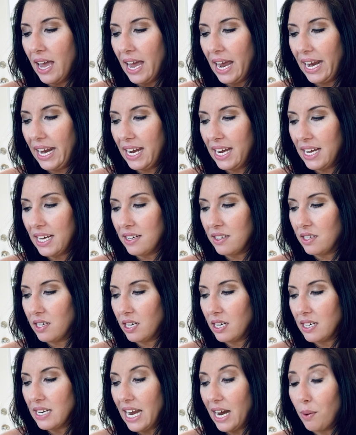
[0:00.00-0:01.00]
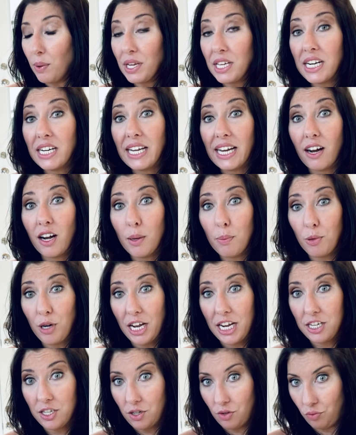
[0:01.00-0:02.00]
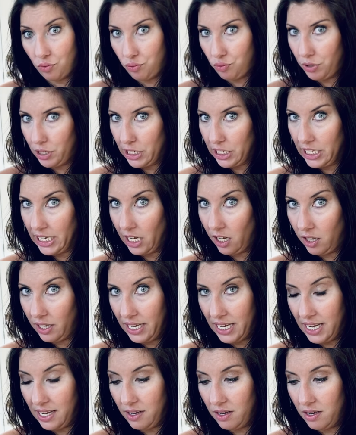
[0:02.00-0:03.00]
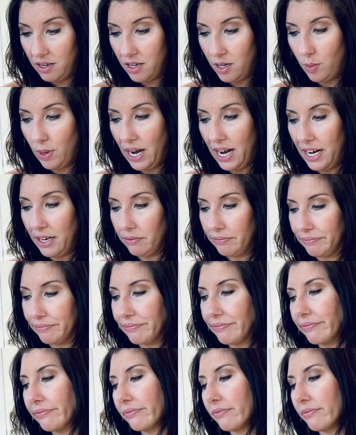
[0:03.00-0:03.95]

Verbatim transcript: And now we're gonna get our brush really clean, okay?